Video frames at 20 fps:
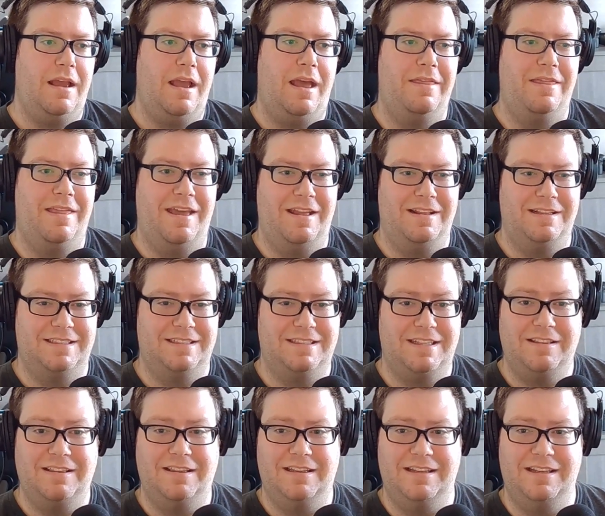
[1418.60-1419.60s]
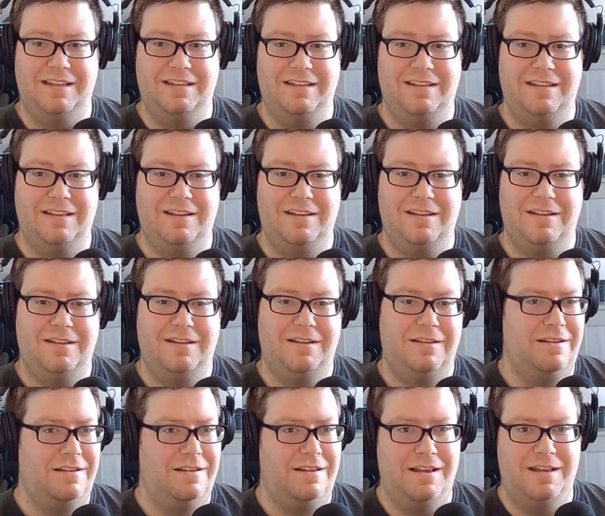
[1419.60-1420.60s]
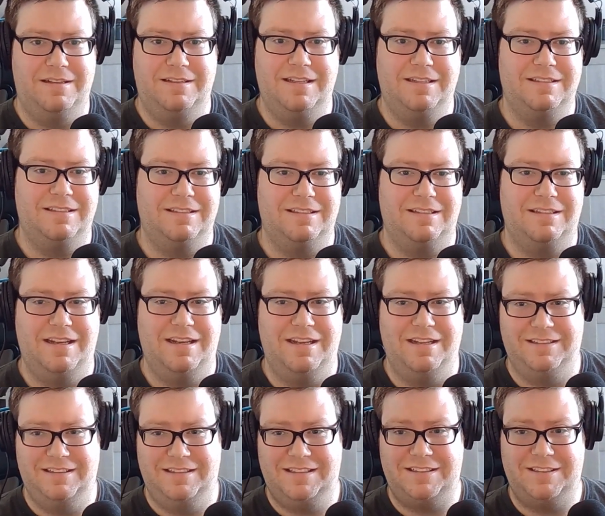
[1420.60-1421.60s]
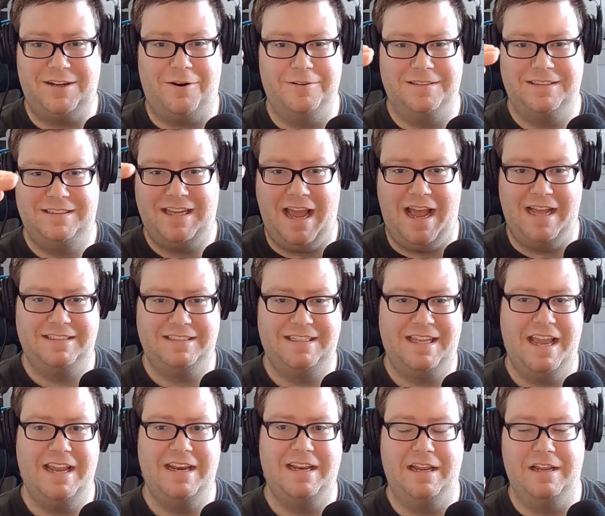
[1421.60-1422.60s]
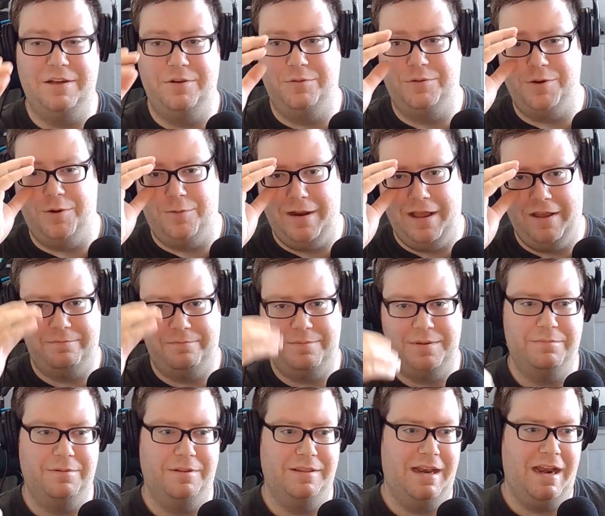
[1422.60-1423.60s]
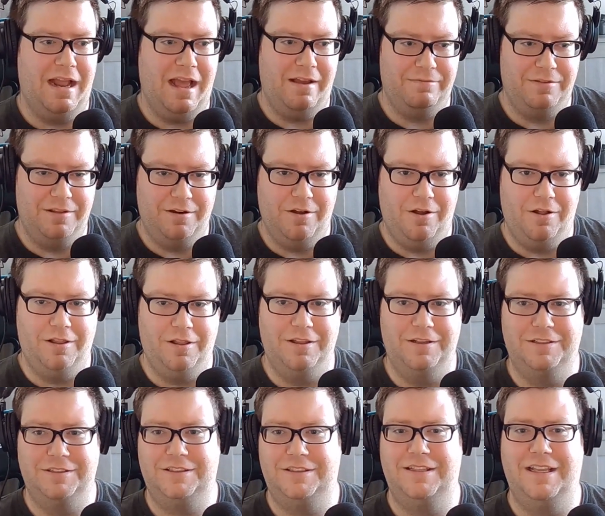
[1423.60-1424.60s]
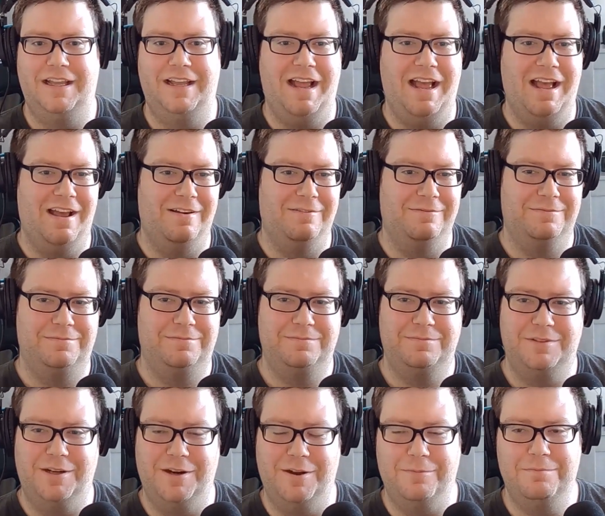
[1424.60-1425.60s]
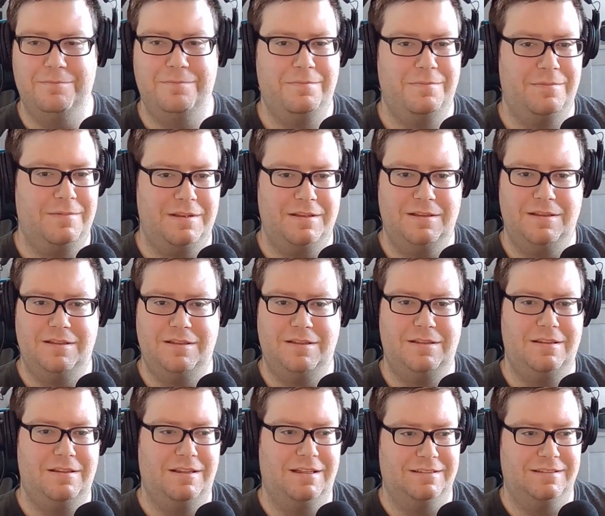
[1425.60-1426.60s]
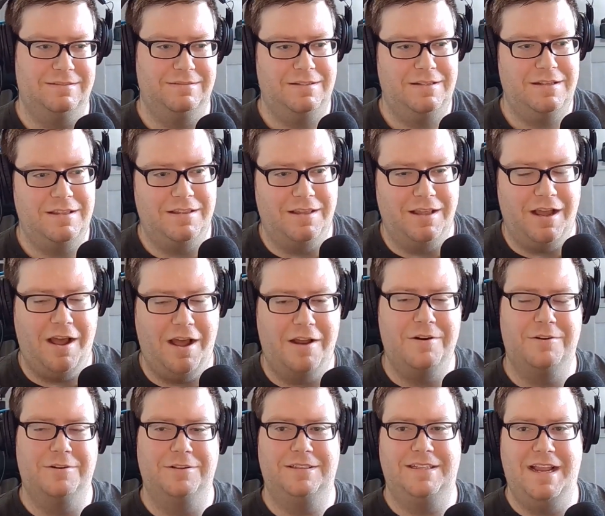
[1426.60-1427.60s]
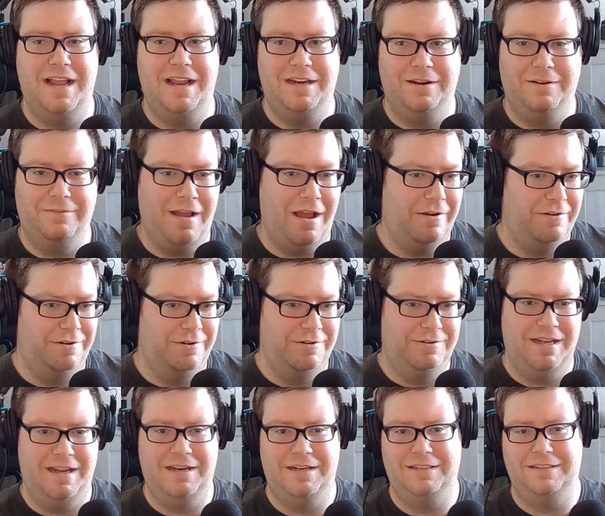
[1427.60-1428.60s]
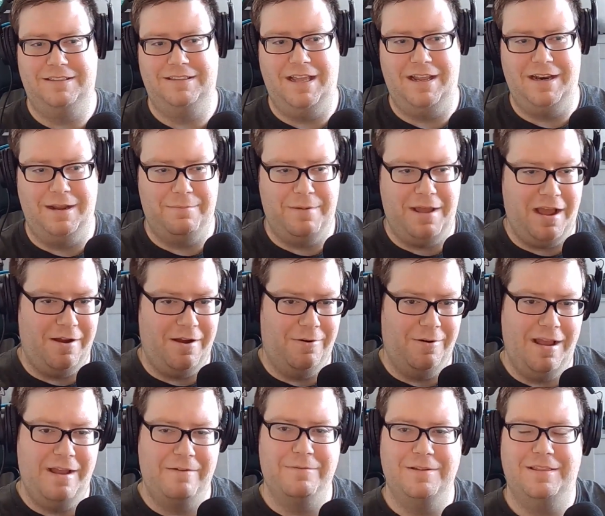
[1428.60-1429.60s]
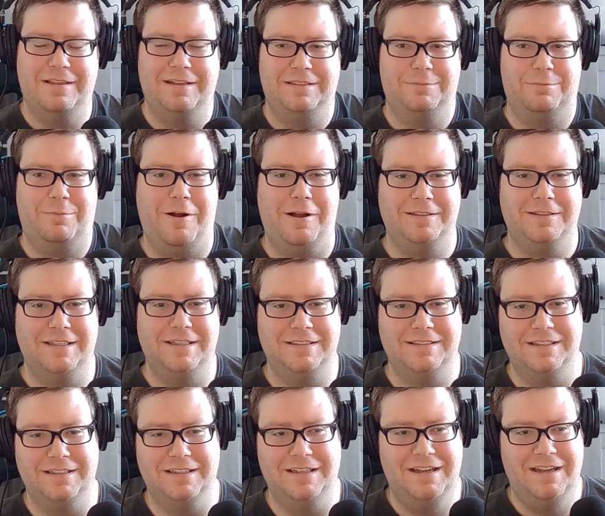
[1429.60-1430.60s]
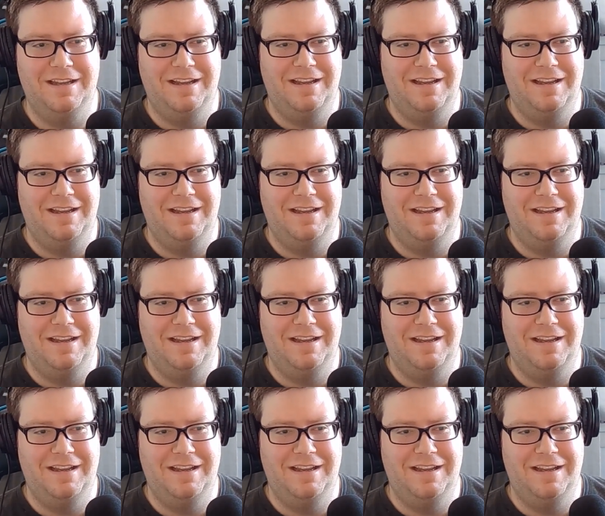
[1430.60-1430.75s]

And then suddenly it starts cascading, and you don't have people that have the knowledge, that have, the understanding of how your data is set up, how everything's processing.